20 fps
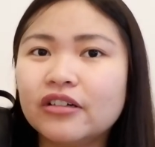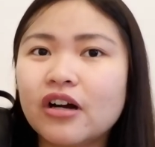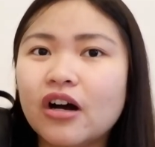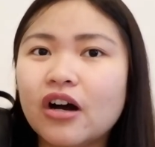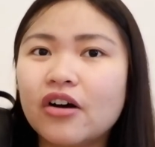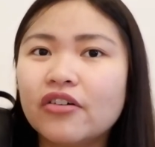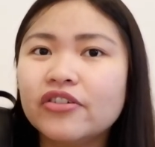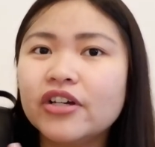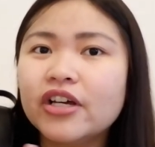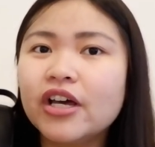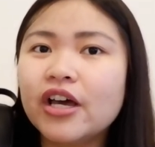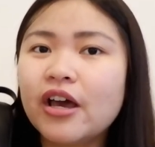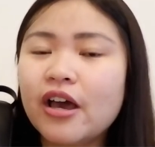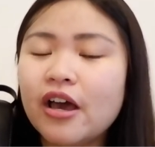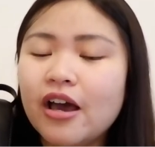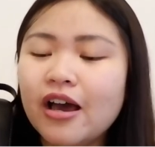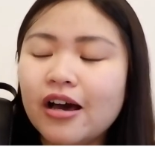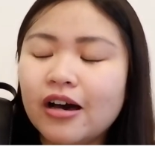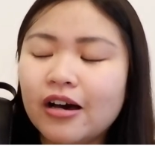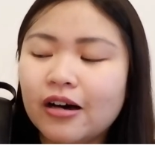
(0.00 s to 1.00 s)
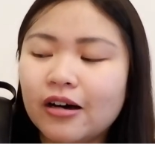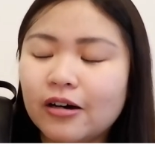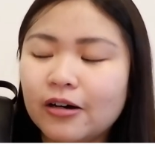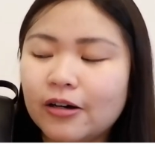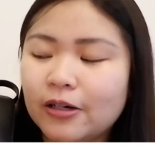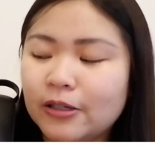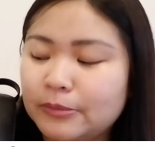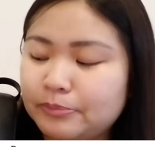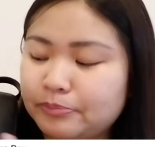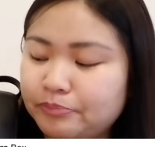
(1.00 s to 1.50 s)
of
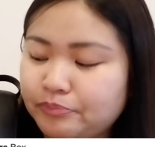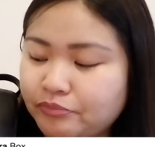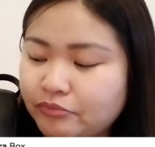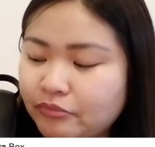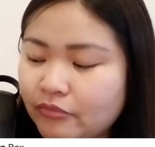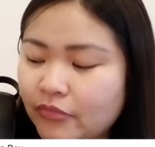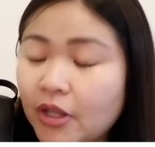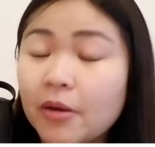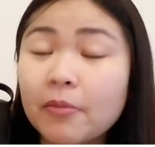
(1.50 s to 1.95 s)
um,